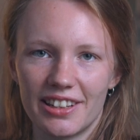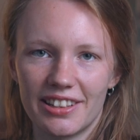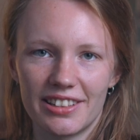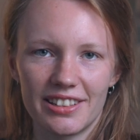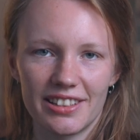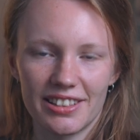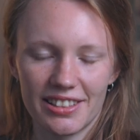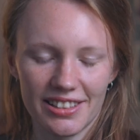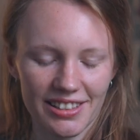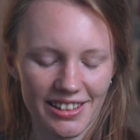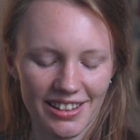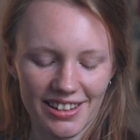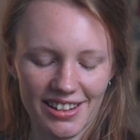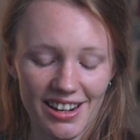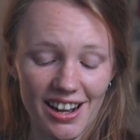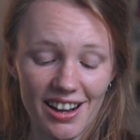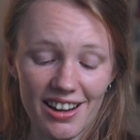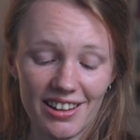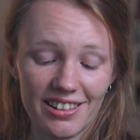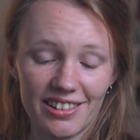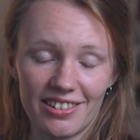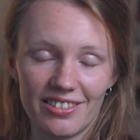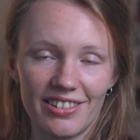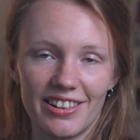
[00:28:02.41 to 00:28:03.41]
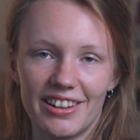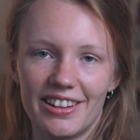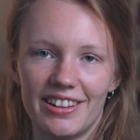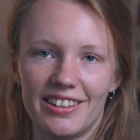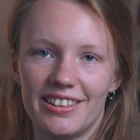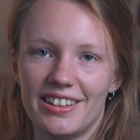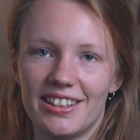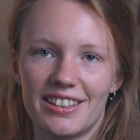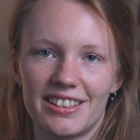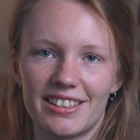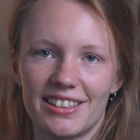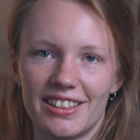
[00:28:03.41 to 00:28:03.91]
I just can't wear
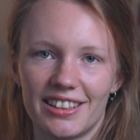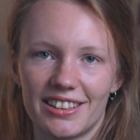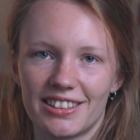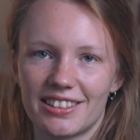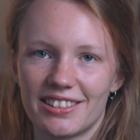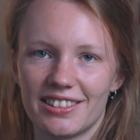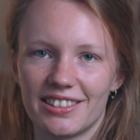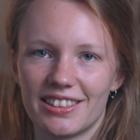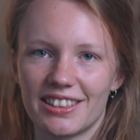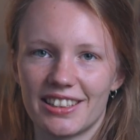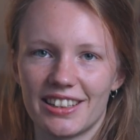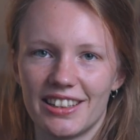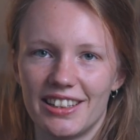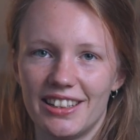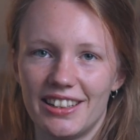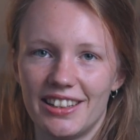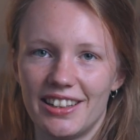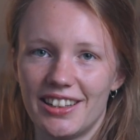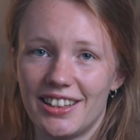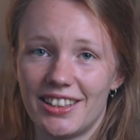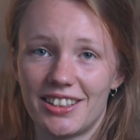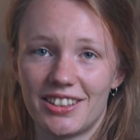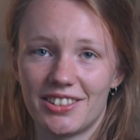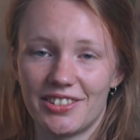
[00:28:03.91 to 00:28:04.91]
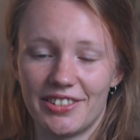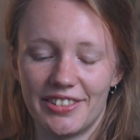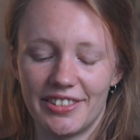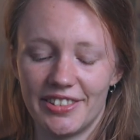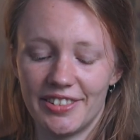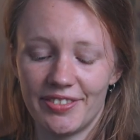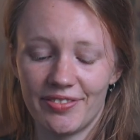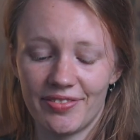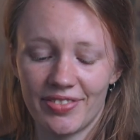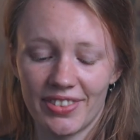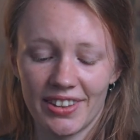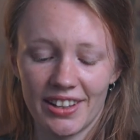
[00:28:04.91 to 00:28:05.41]
this next to skin at
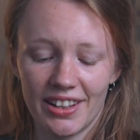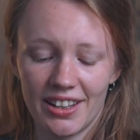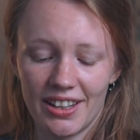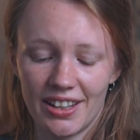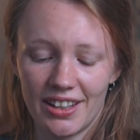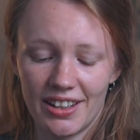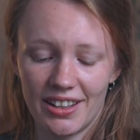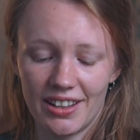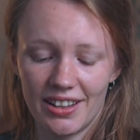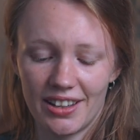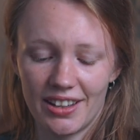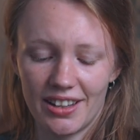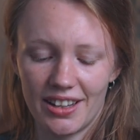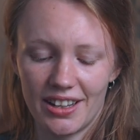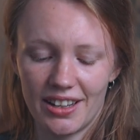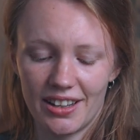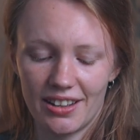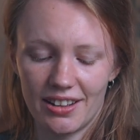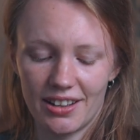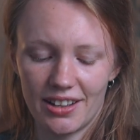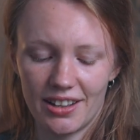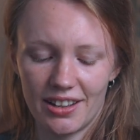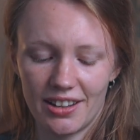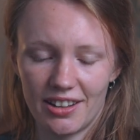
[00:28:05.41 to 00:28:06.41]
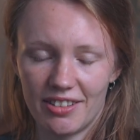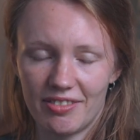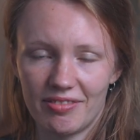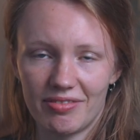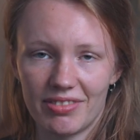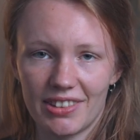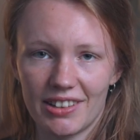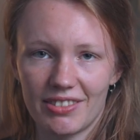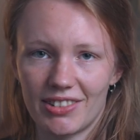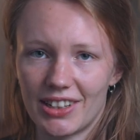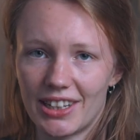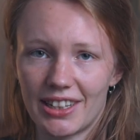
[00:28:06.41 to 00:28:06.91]
all.
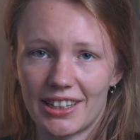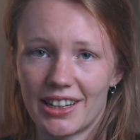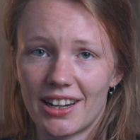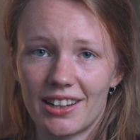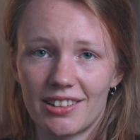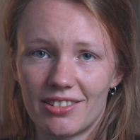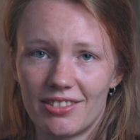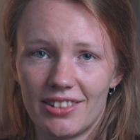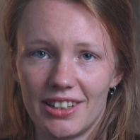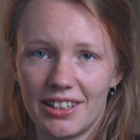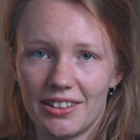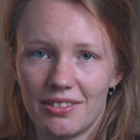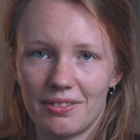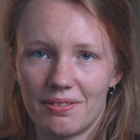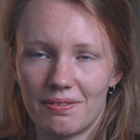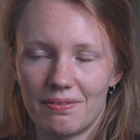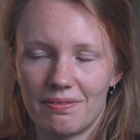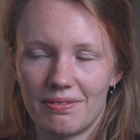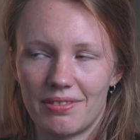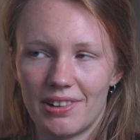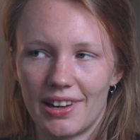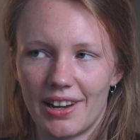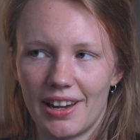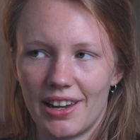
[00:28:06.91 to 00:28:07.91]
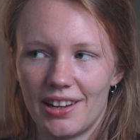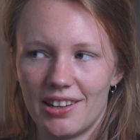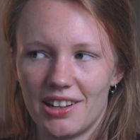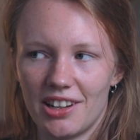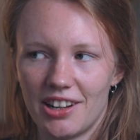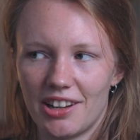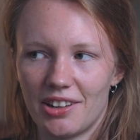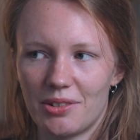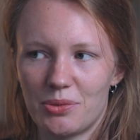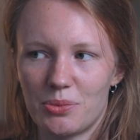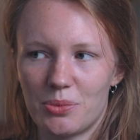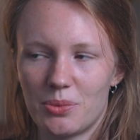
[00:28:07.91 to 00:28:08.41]
Well, I can't really wear
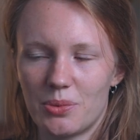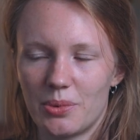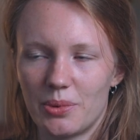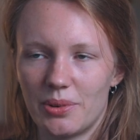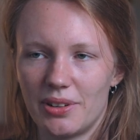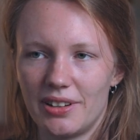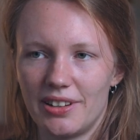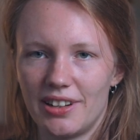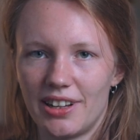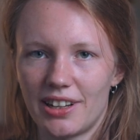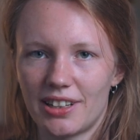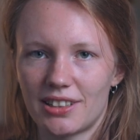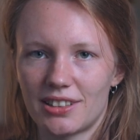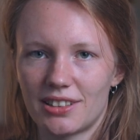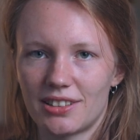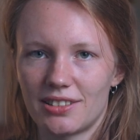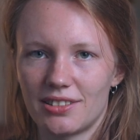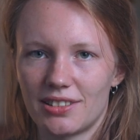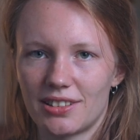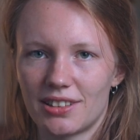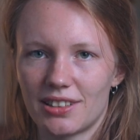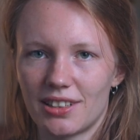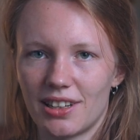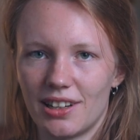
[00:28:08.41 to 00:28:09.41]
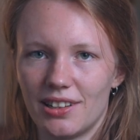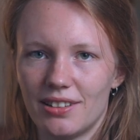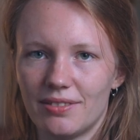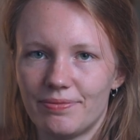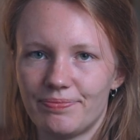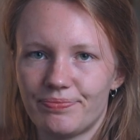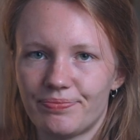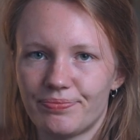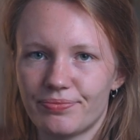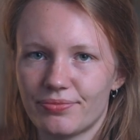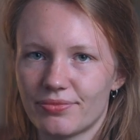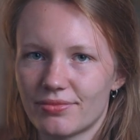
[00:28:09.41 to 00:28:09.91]
any wool next to
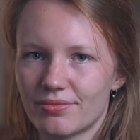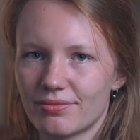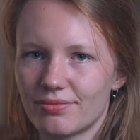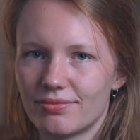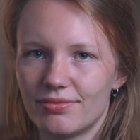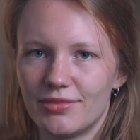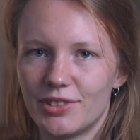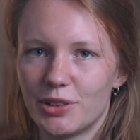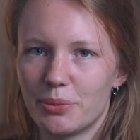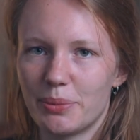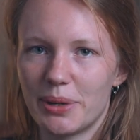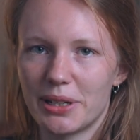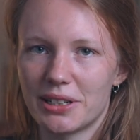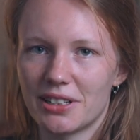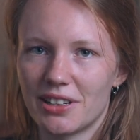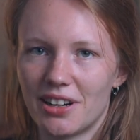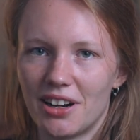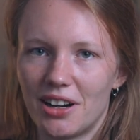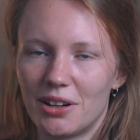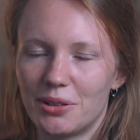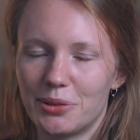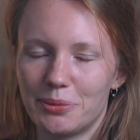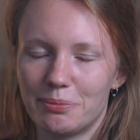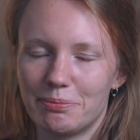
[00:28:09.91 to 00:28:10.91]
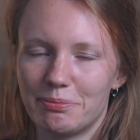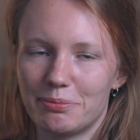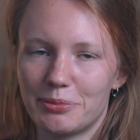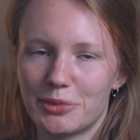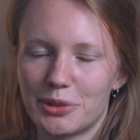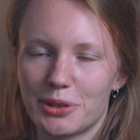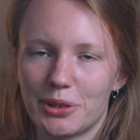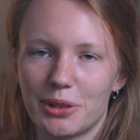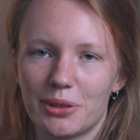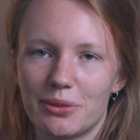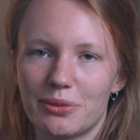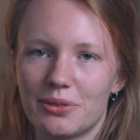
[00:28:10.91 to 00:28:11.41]
skin, no matter how
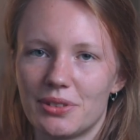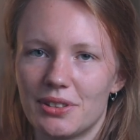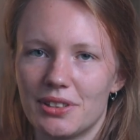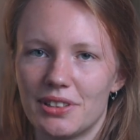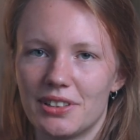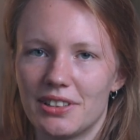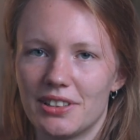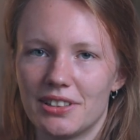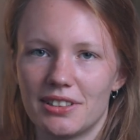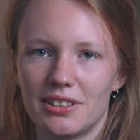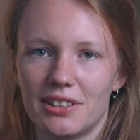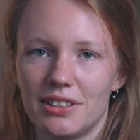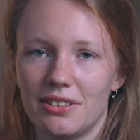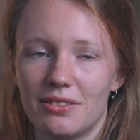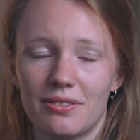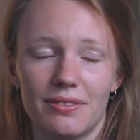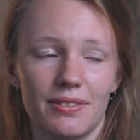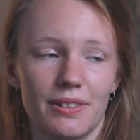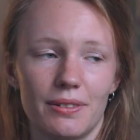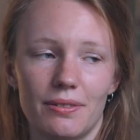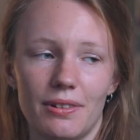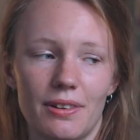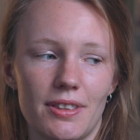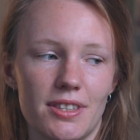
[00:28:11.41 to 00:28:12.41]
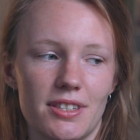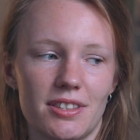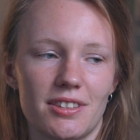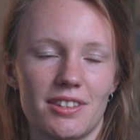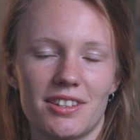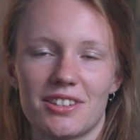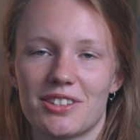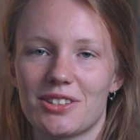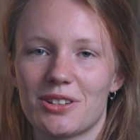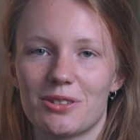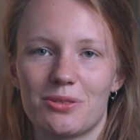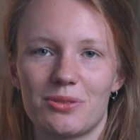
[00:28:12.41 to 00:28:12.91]
soft it is, even if it's
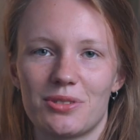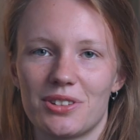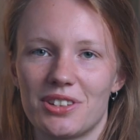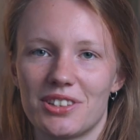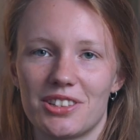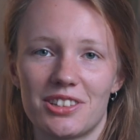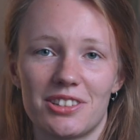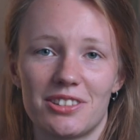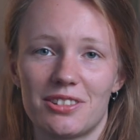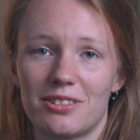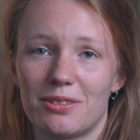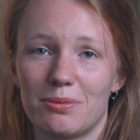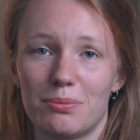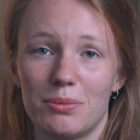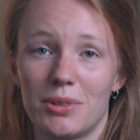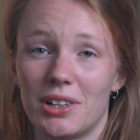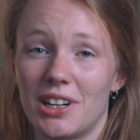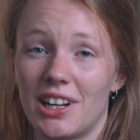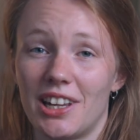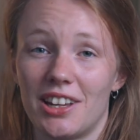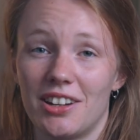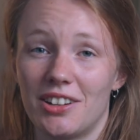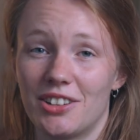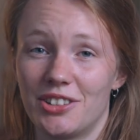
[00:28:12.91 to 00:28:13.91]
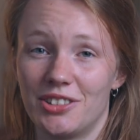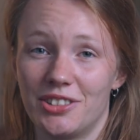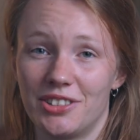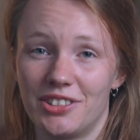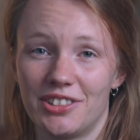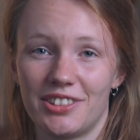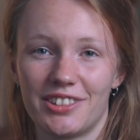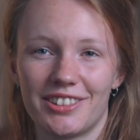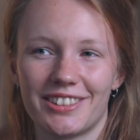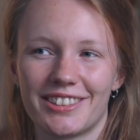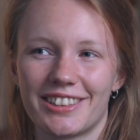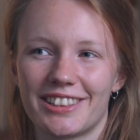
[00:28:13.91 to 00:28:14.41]
the softest
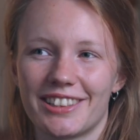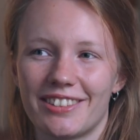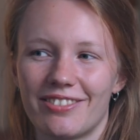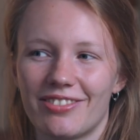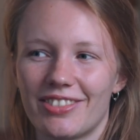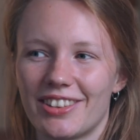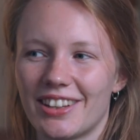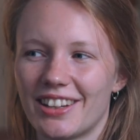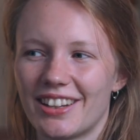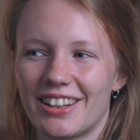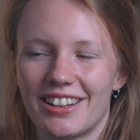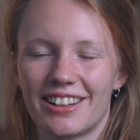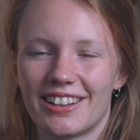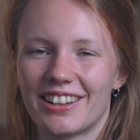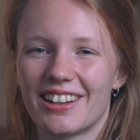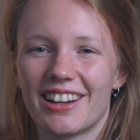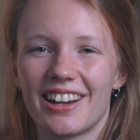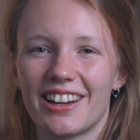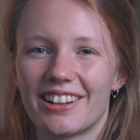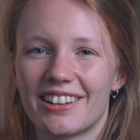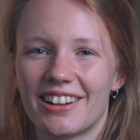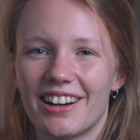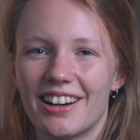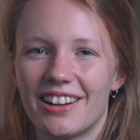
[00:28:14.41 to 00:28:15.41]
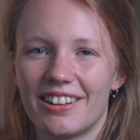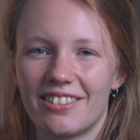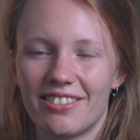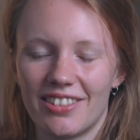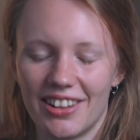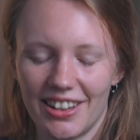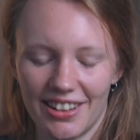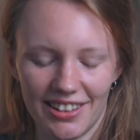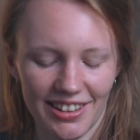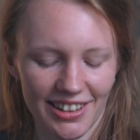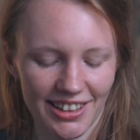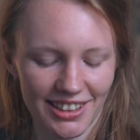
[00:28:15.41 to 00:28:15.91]
merino or something. I can't
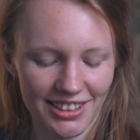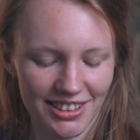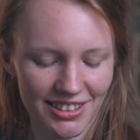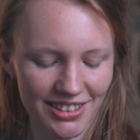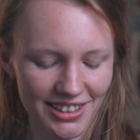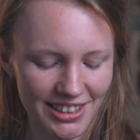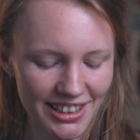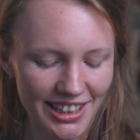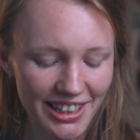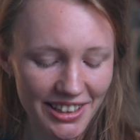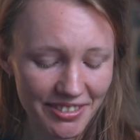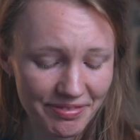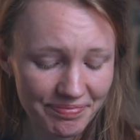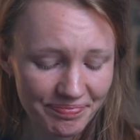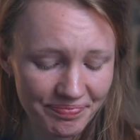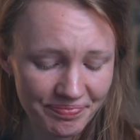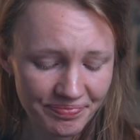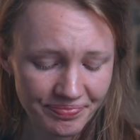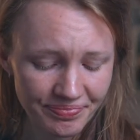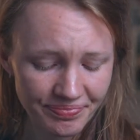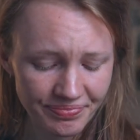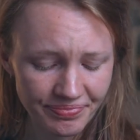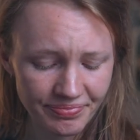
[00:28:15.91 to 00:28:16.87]
wear it next to skin.